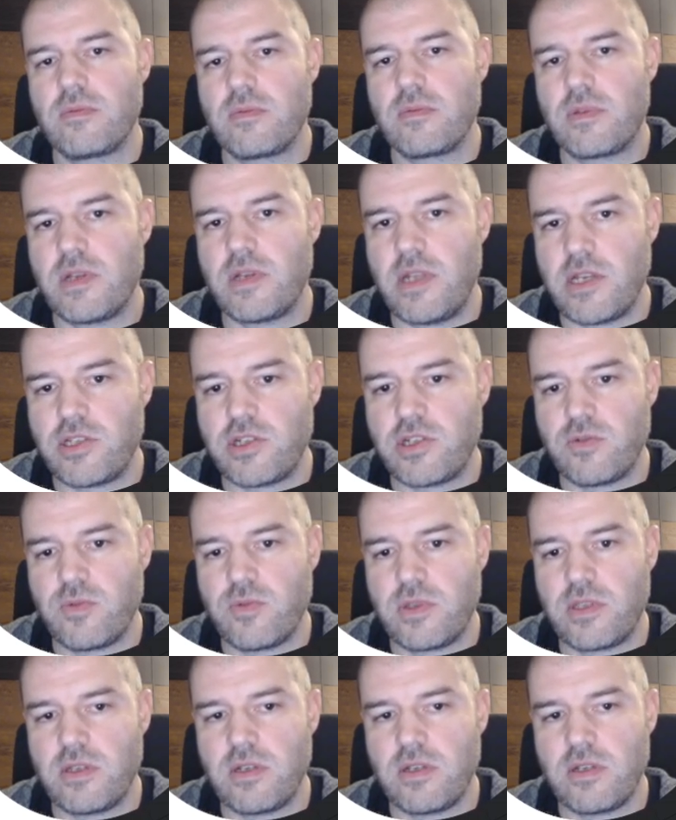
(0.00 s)
connection with
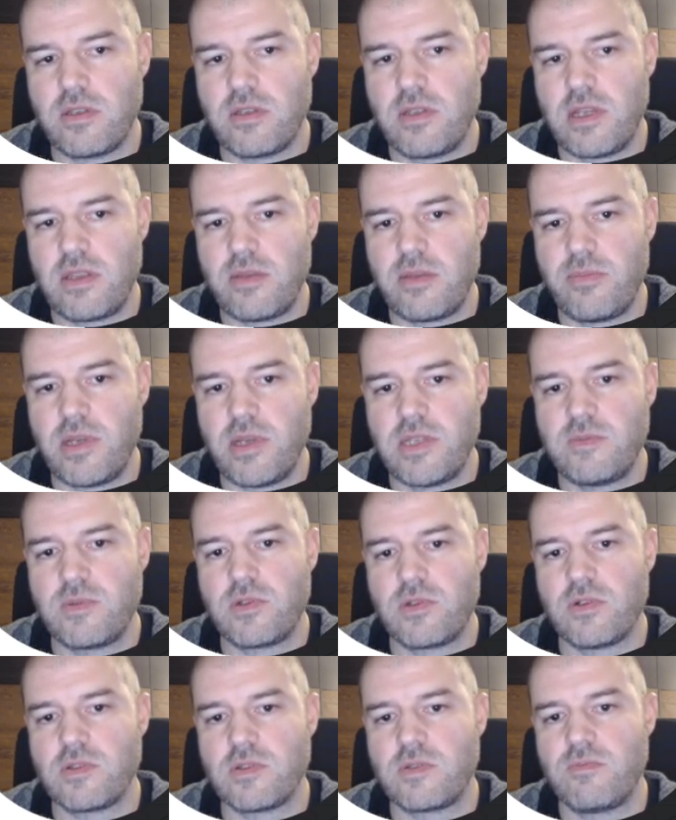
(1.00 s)
the database
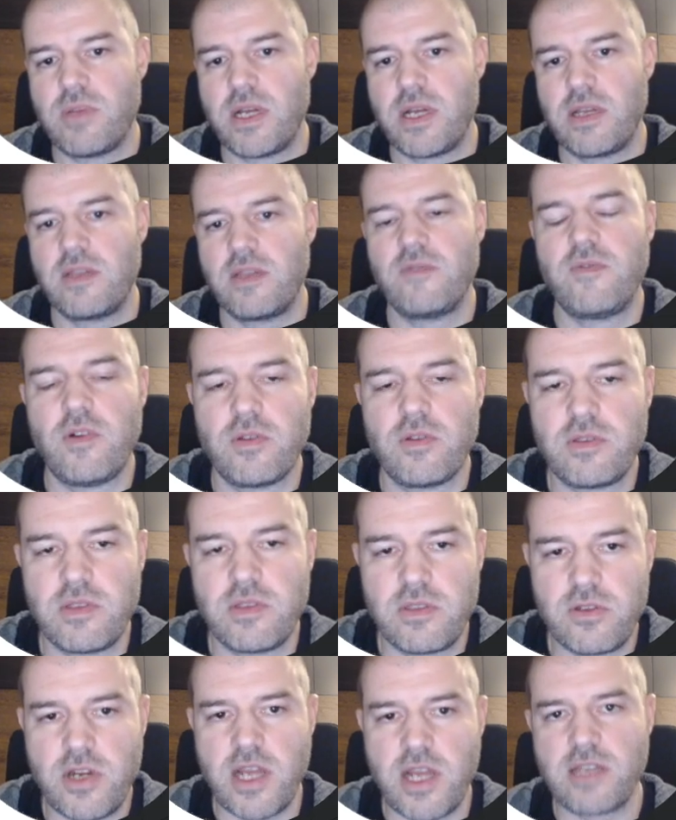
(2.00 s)
because by default it
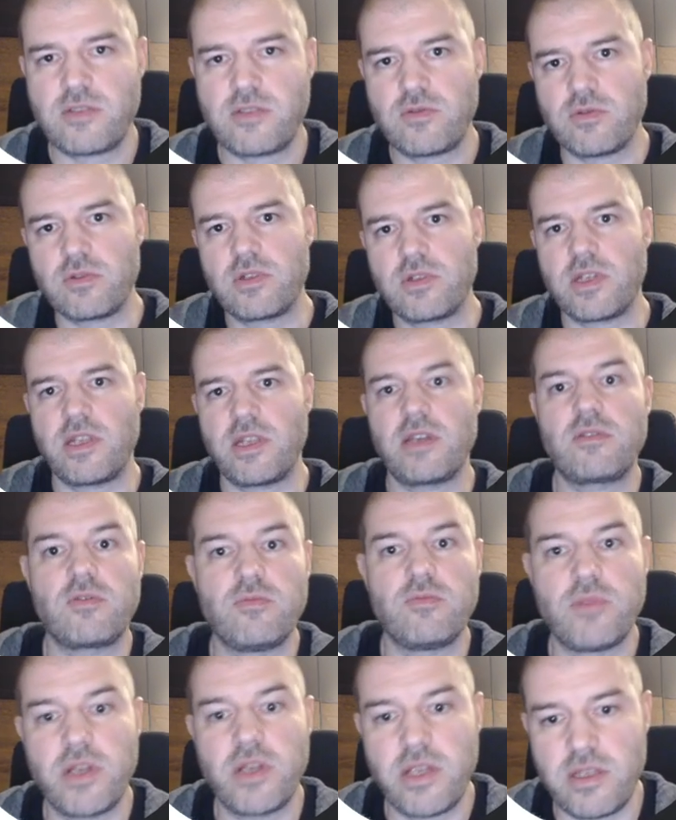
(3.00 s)
tries to connect to
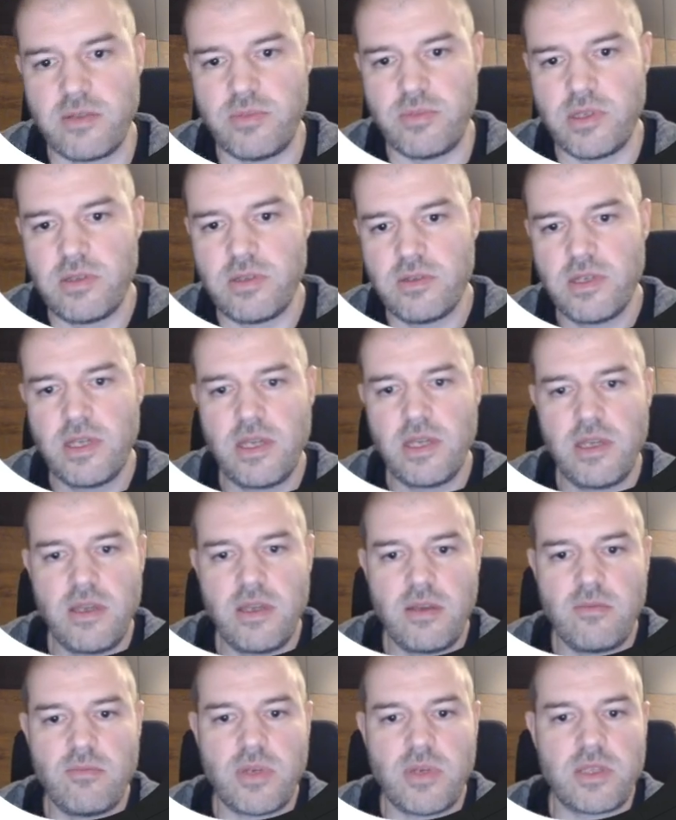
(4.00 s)
MariaDB,
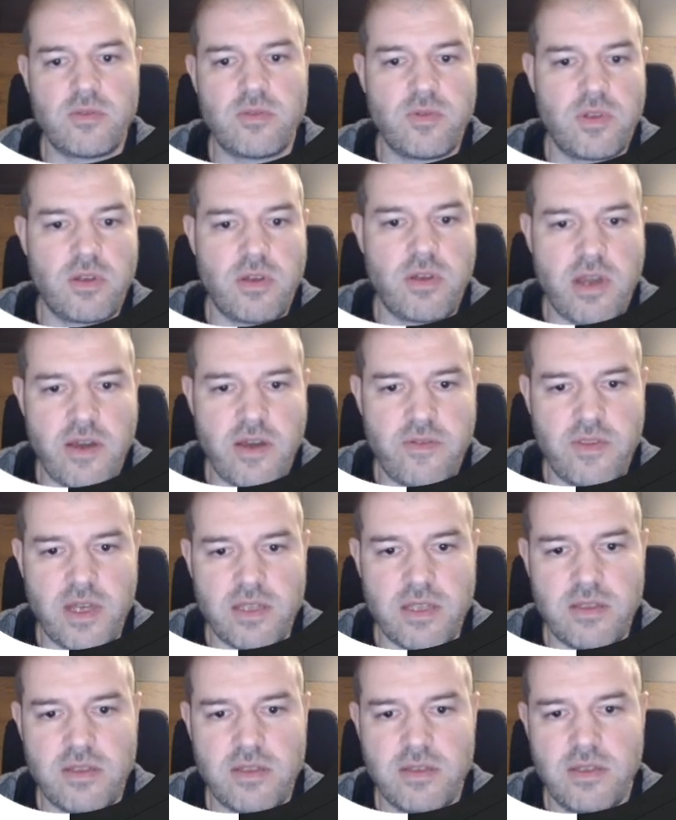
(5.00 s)
but we don't have
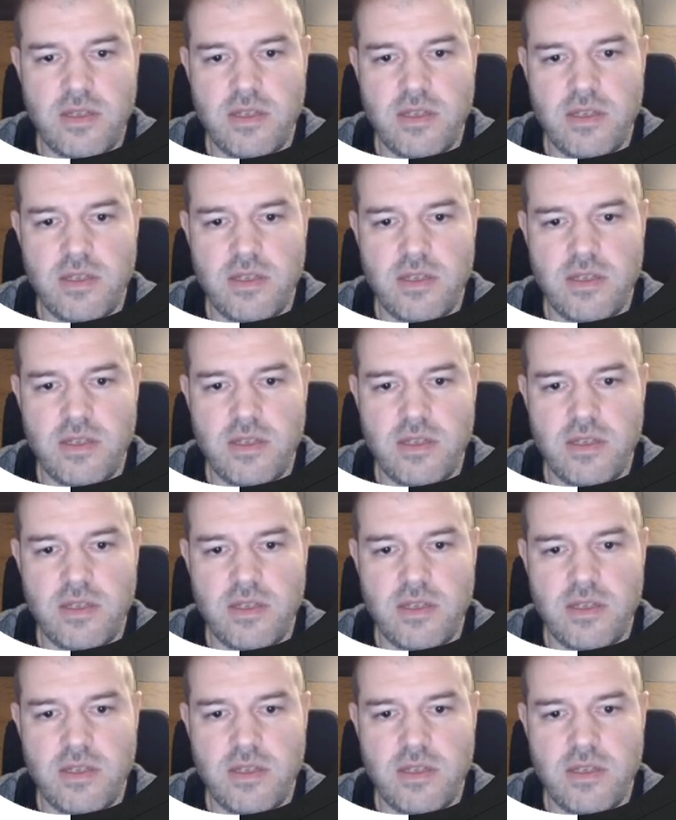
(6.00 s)
that.